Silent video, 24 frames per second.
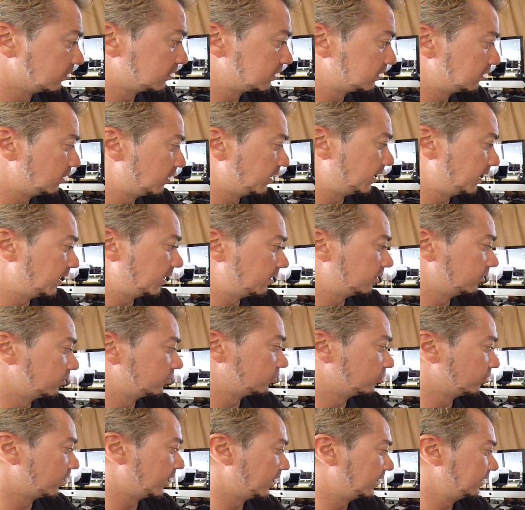all slide out on
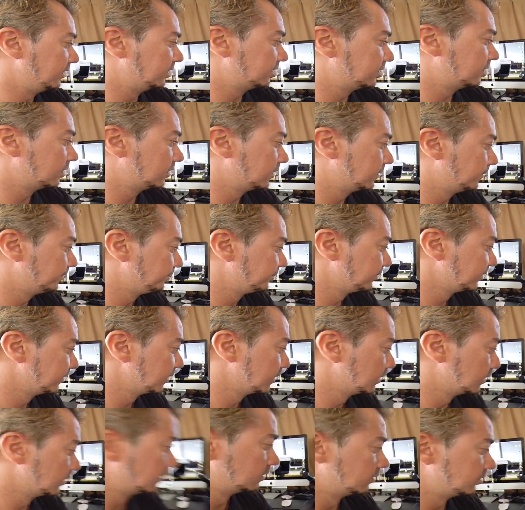trays
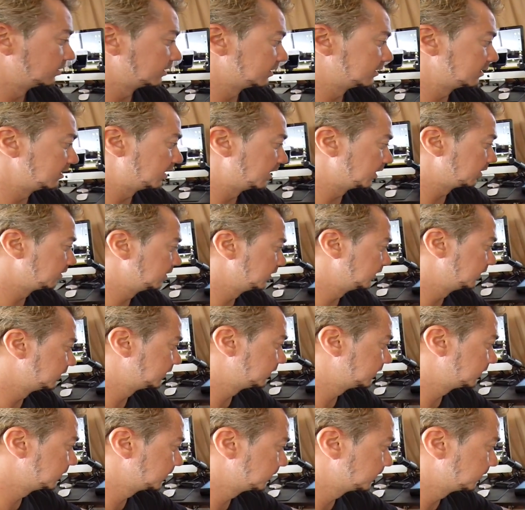just like
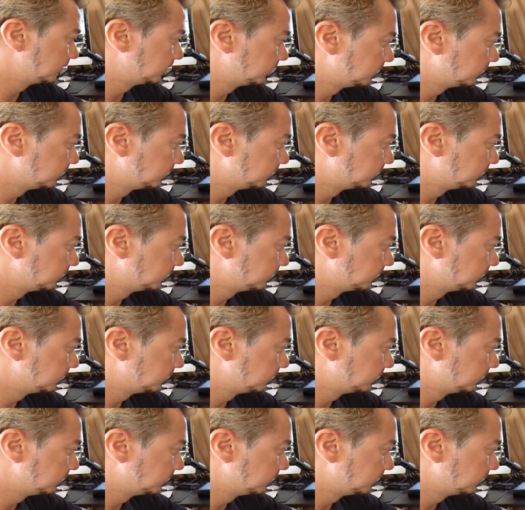this.